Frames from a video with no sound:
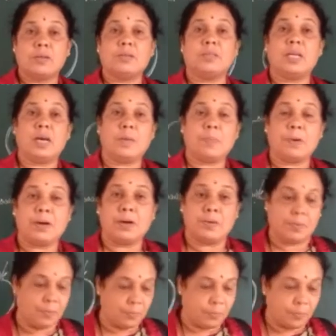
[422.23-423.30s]

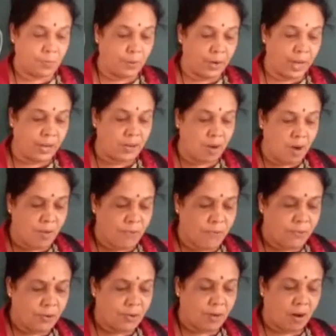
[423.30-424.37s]
The voyage of
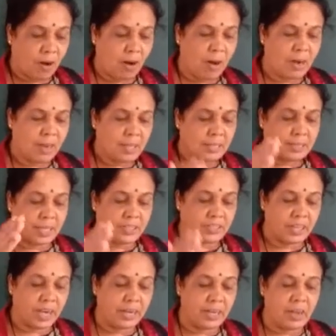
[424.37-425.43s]
or the
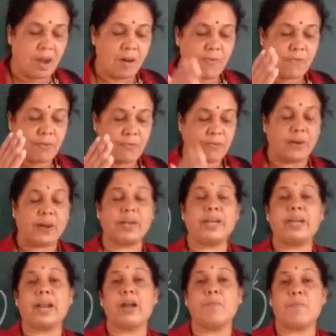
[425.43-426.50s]
journey of
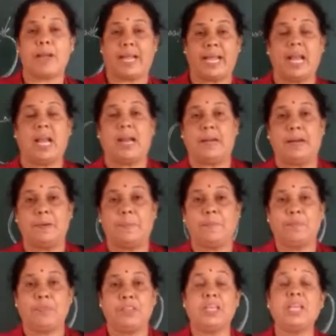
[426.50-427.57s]
Ferdinand Magellan
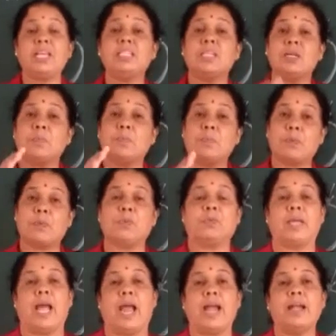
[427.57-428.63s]
is proof
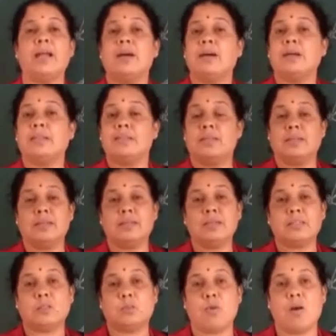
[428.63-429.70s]
that the
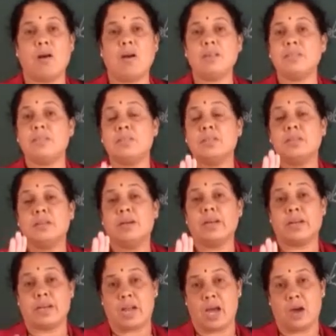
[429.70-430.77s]
earth was
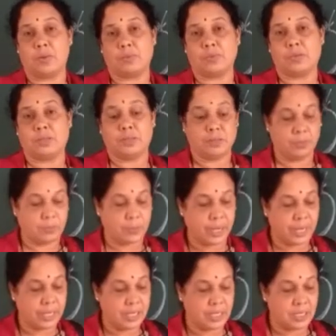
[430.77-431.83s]
round.
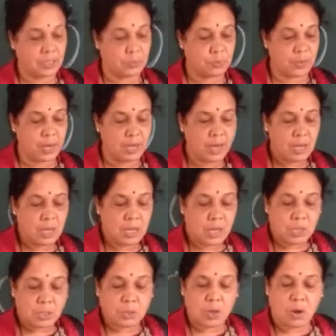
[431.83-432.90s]
Okay, dear student.
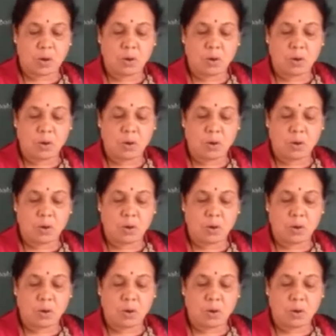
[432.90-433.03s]
So